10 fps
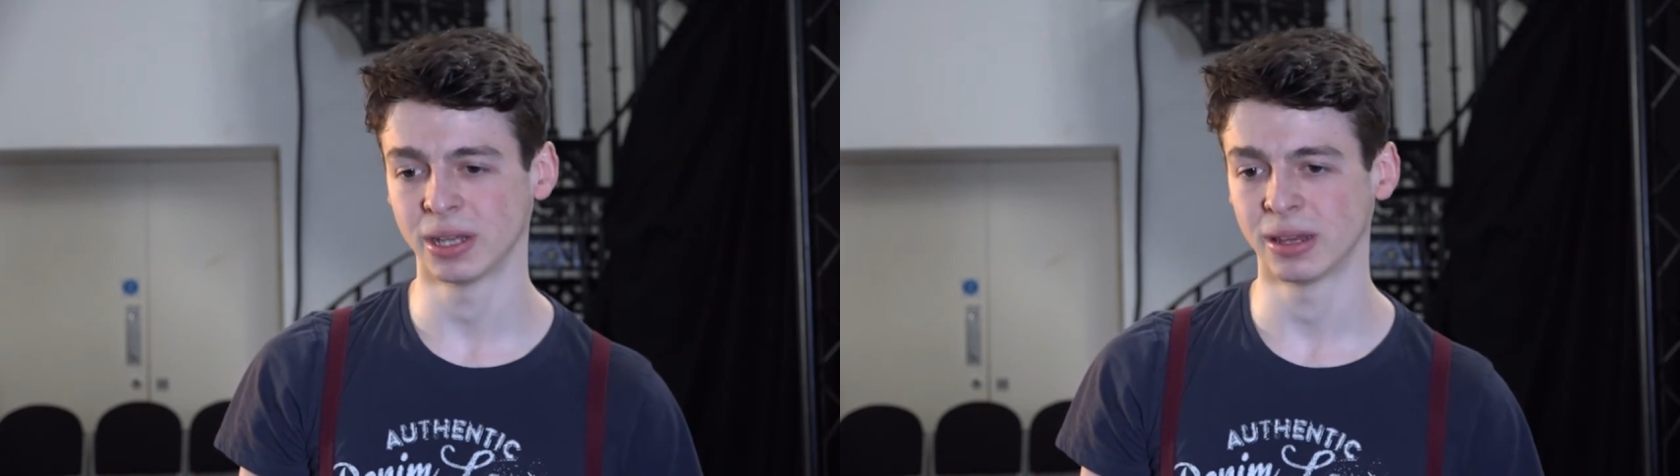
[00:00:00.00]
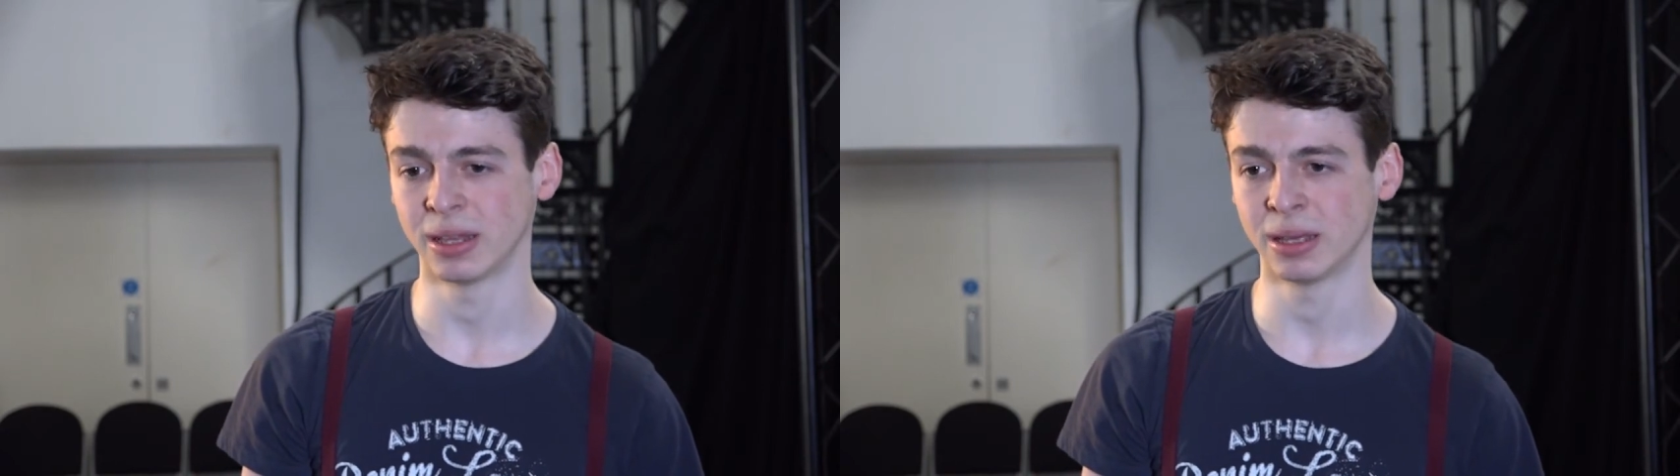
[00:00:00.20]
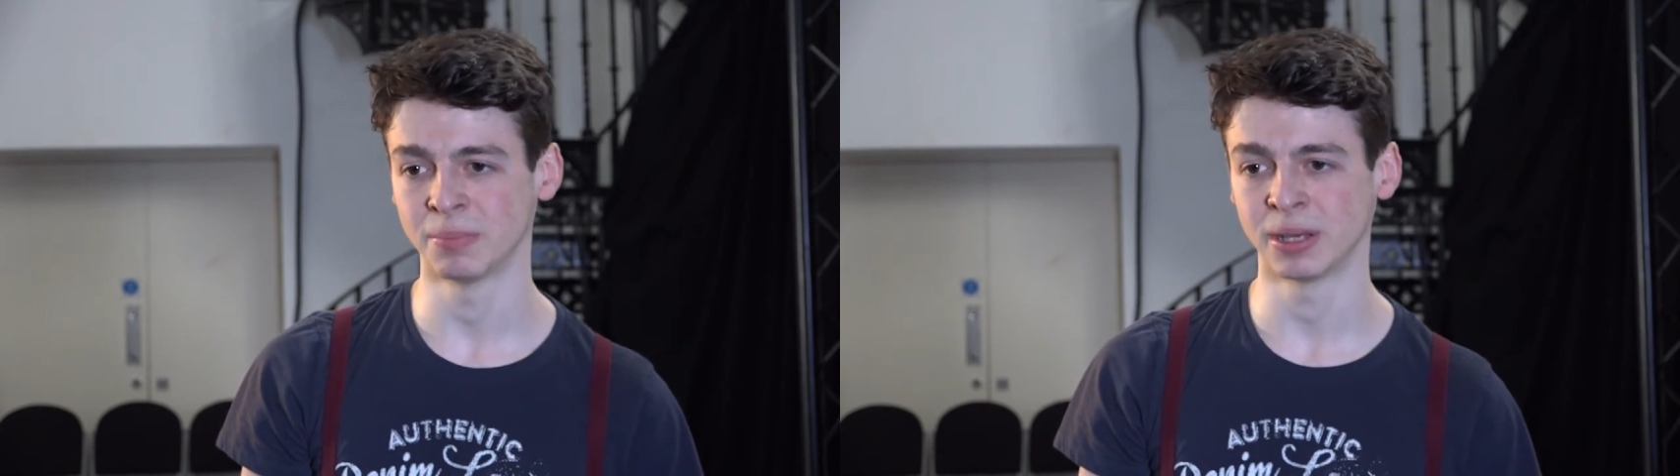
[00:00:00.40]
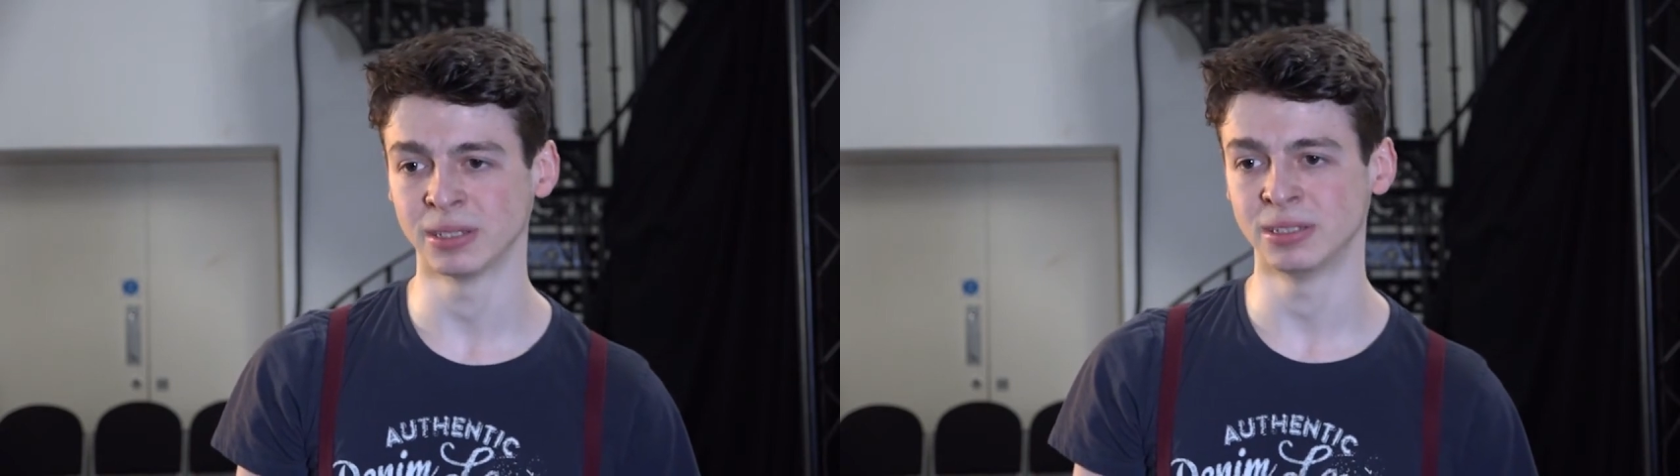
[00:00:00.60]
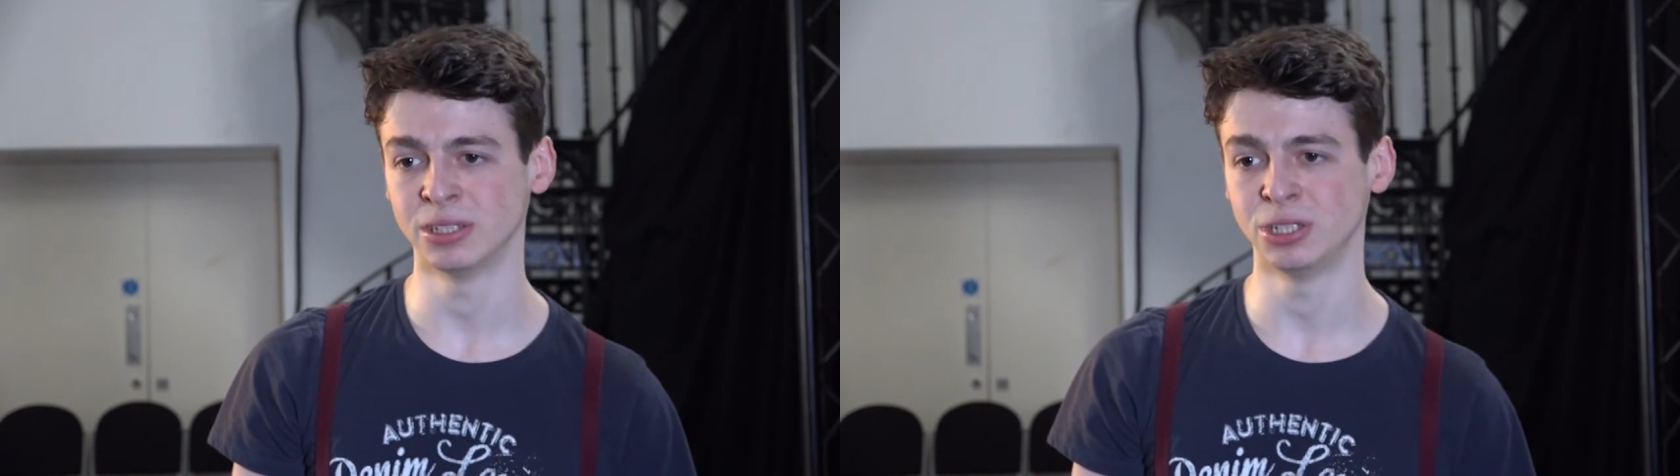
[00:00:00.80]
I think, and
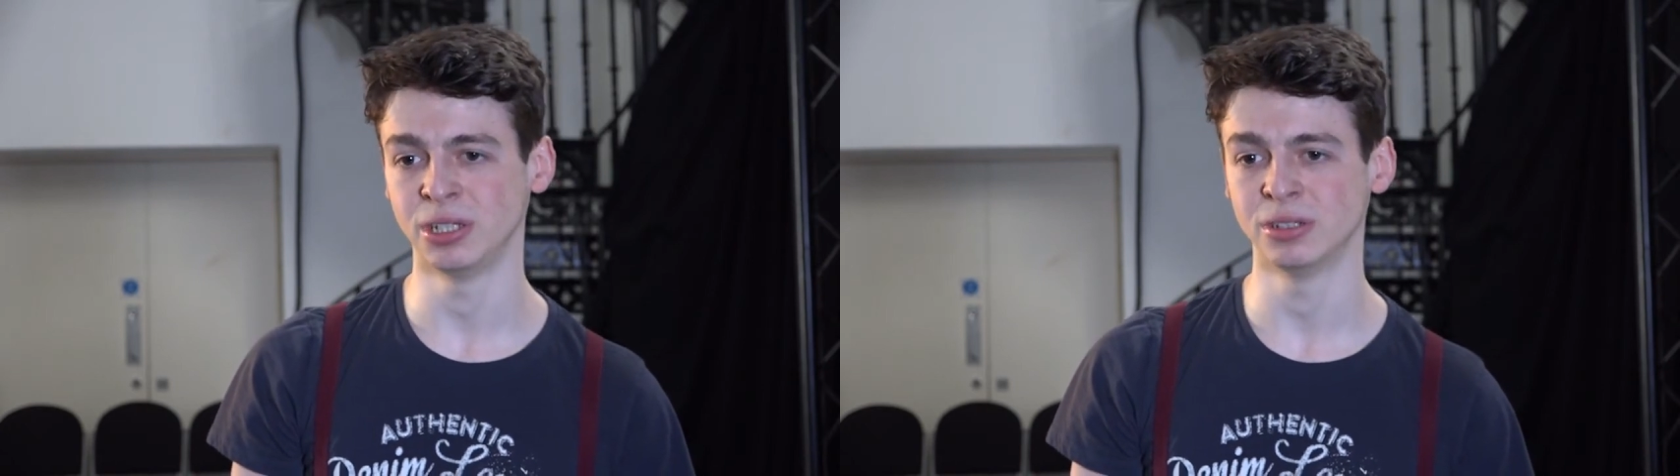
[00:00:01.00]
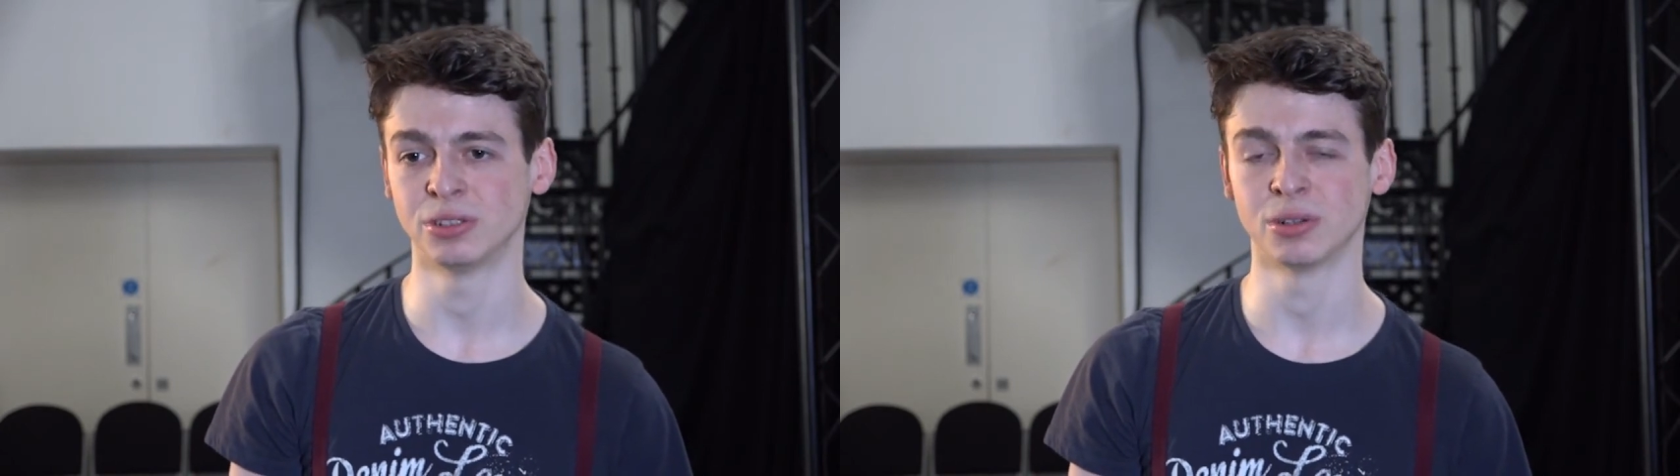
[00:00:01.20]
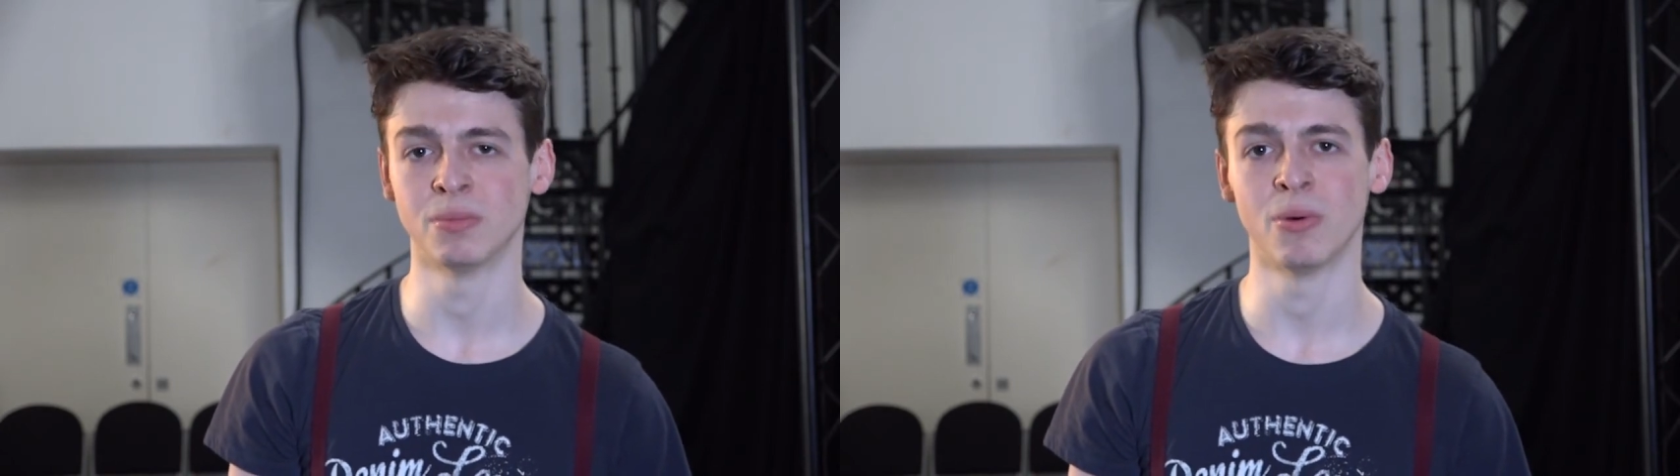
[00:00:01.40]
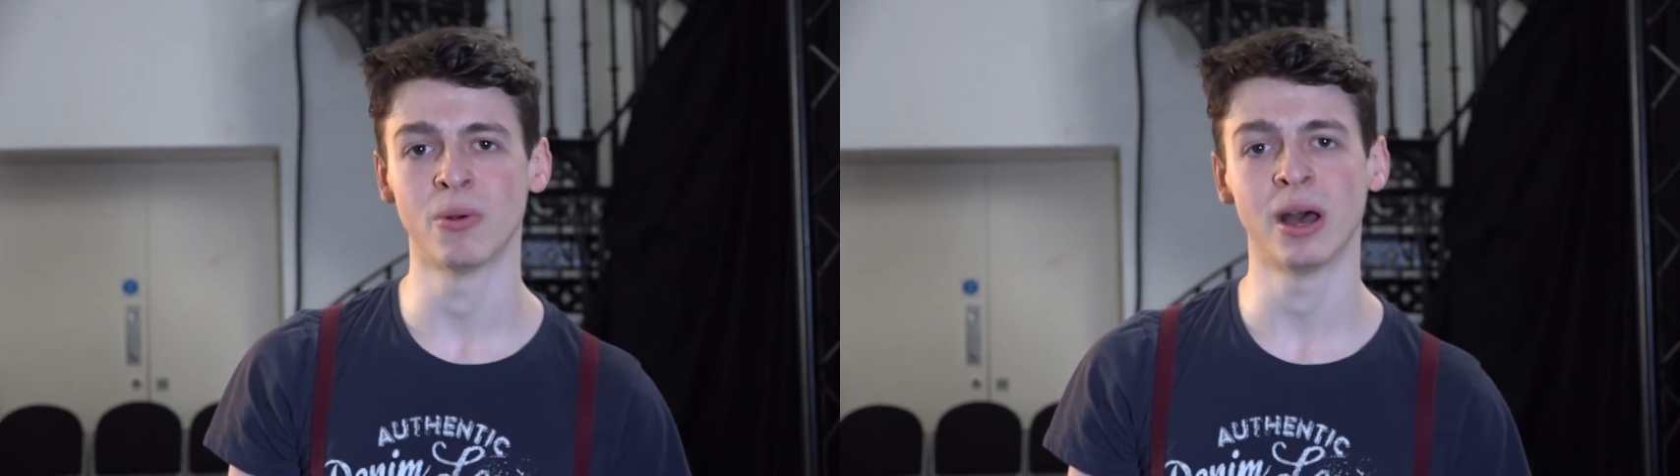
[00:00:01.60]
begins to shade some more,